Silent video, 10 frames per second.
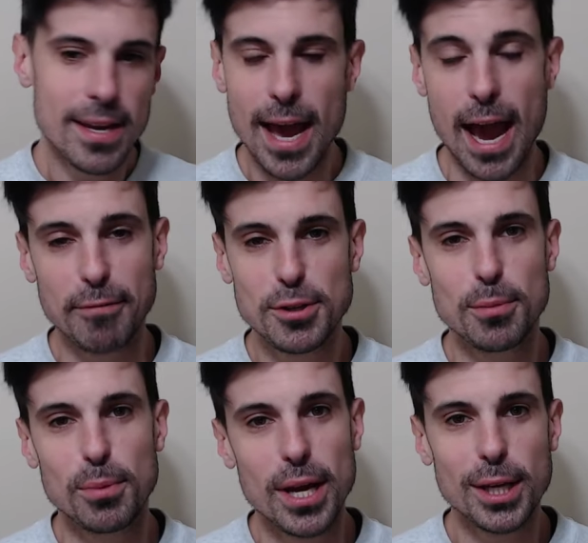after your
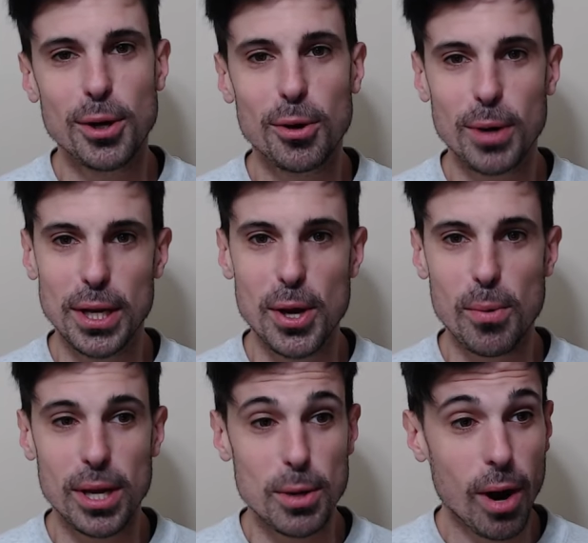break, you don't quite know
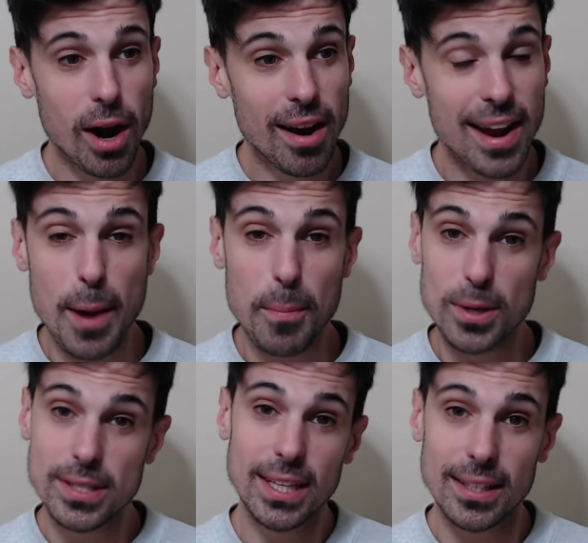where you are. And
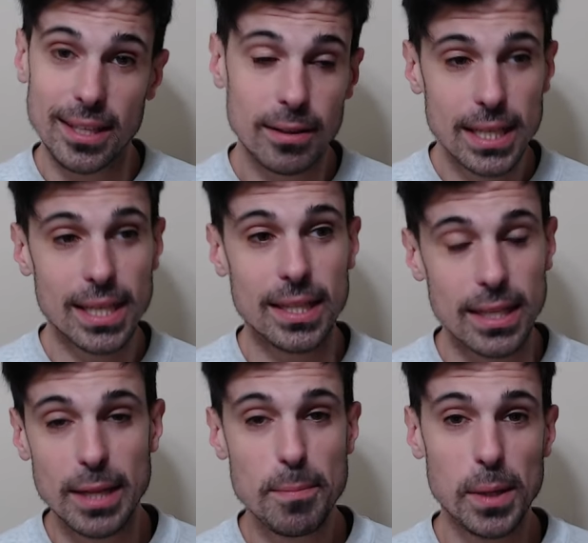particularly in the
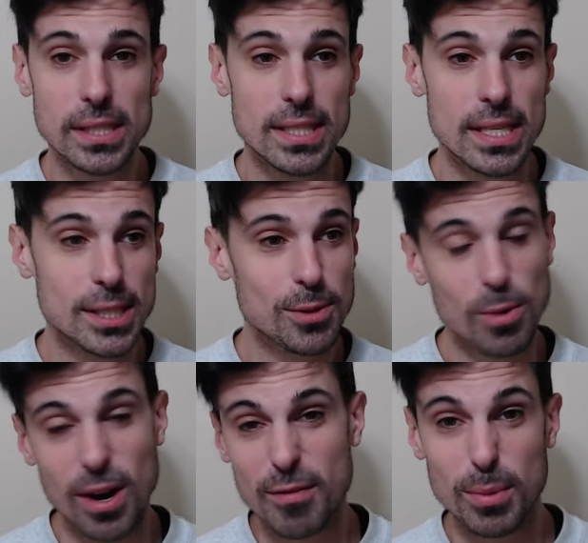Olympic season,
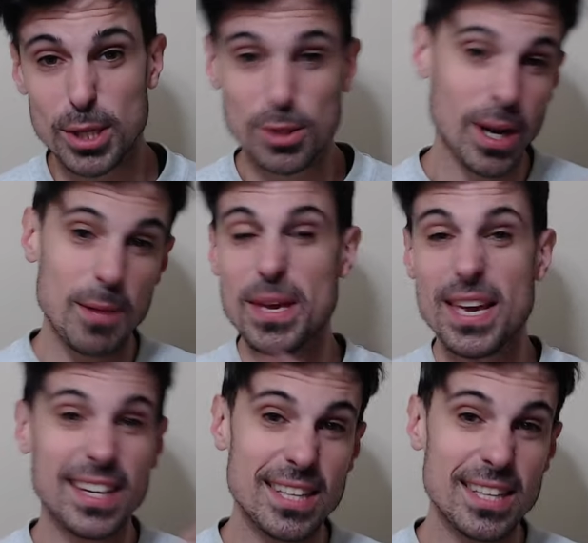where everybody's trying to peak at